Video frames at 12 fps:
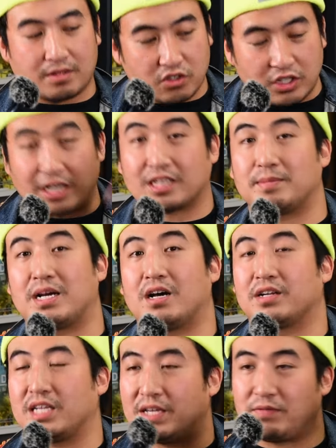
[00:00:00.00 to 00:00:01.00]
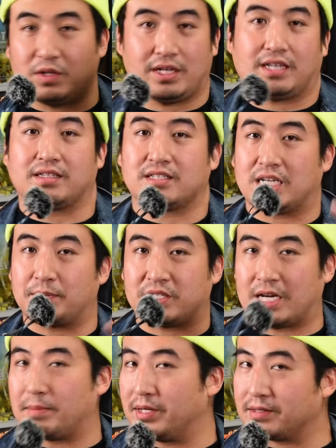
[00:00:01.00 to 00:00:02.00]
Check them out if you like this type of
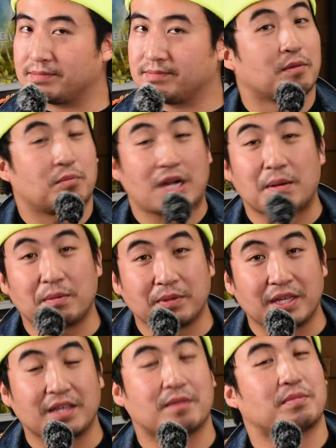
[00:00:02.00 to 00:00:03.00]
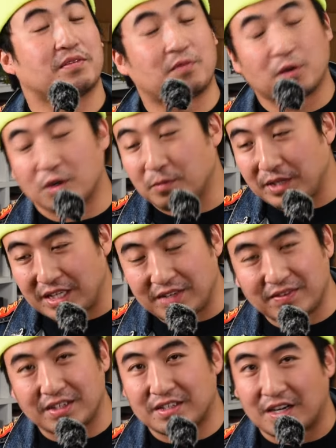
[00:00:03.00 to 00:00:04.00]
topic. Probably before we
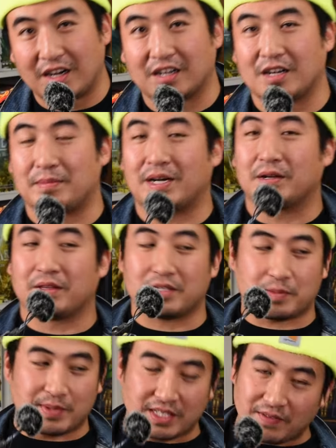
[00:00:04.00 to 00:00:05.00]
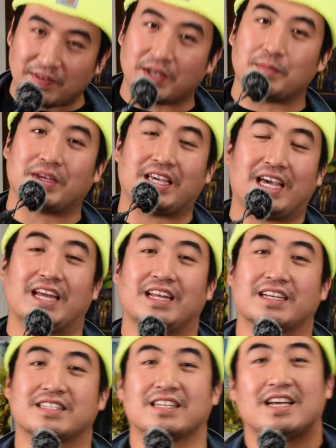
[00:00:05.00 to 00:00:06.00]
even talk about the specific
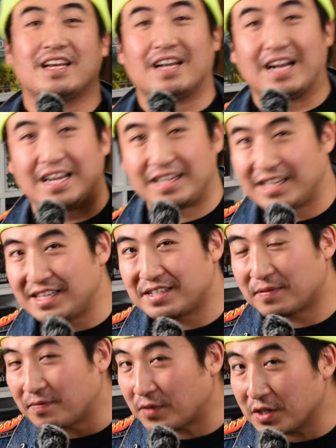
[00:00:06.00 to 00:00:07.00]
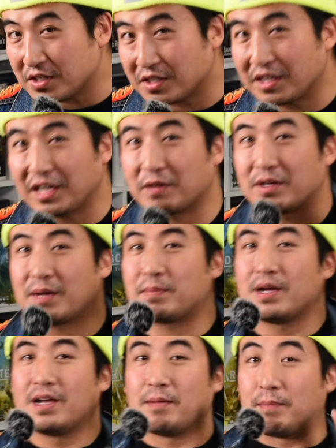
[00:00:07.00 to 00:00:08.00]
mechanics, I need to first clear up
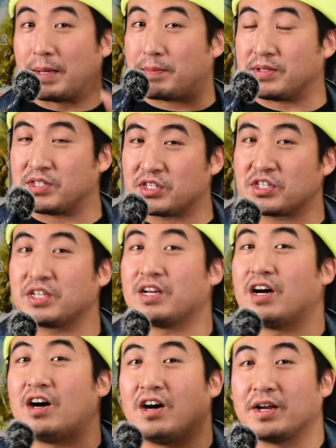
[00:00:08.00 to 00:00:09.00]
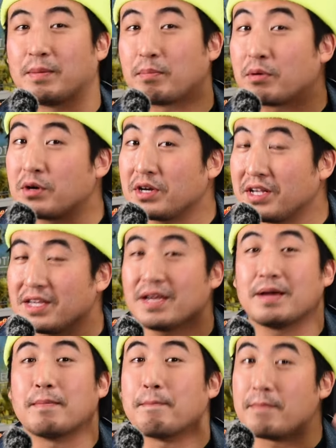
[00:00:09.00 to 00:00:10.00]
my position on
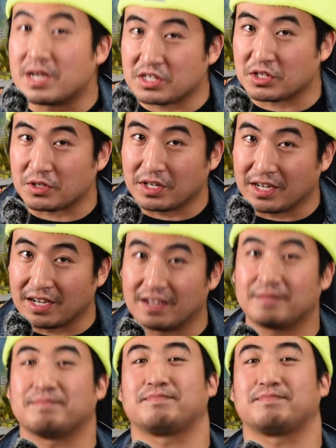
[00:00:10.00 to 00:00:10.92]
pre-measuring.